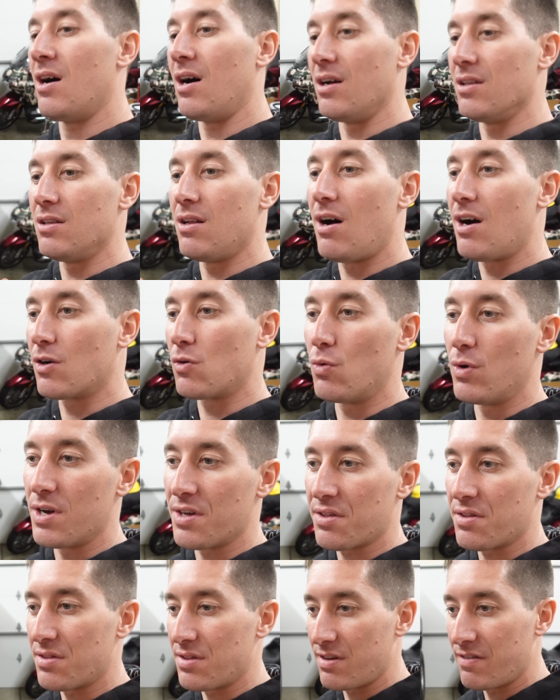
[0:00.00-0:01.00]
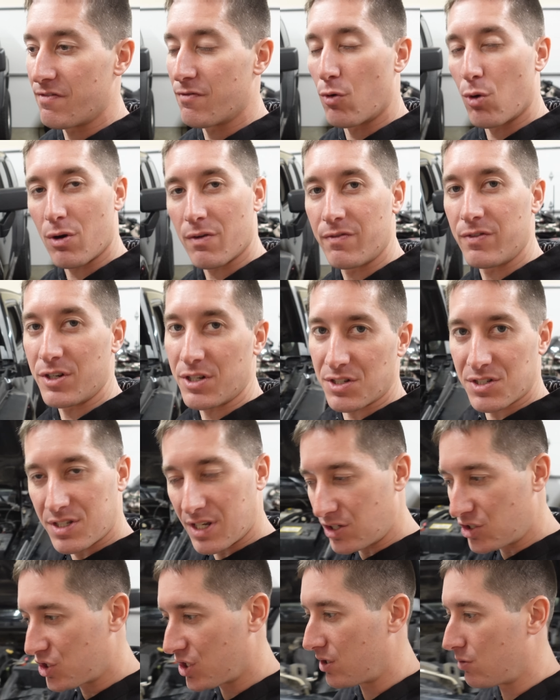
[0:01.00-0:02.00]
along with the four foot
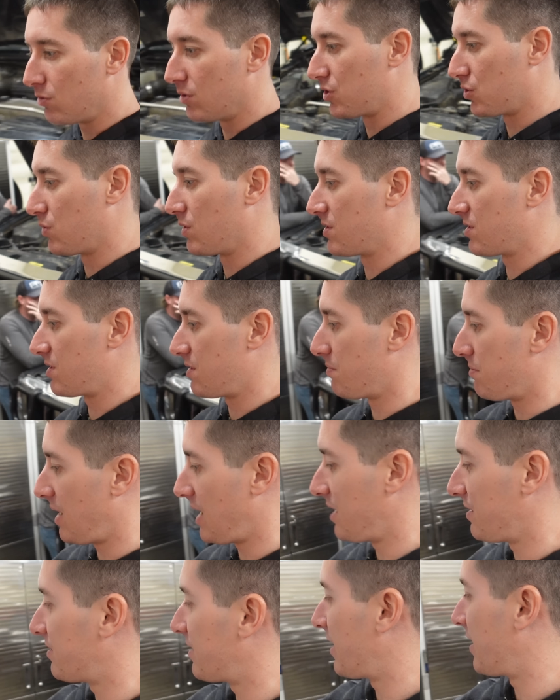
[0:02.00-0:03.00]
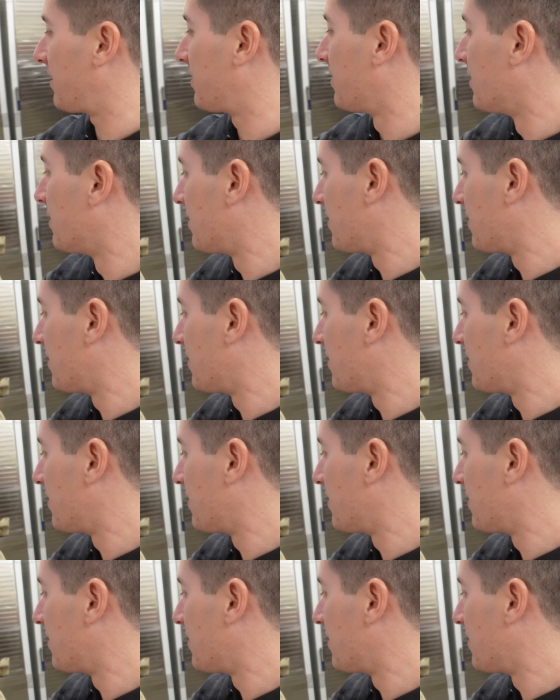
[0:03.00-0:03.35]
extension, which was the main thing